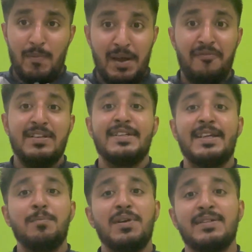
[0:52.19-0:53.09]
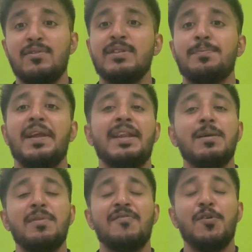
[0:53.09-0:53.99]
a visiting person who's been
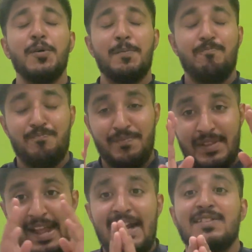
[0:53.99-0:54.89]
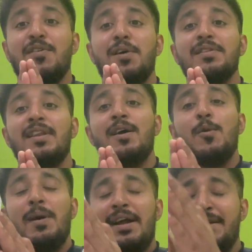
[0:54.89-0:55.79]
here before thanks for all the
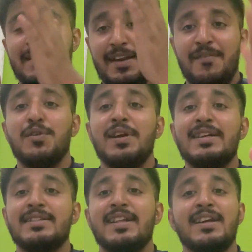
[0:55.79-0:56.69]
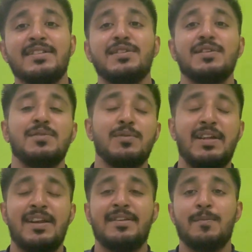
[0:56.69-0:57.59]
love and love you guys thanks to you
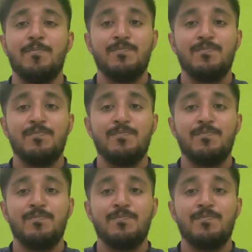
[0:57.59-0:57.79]
that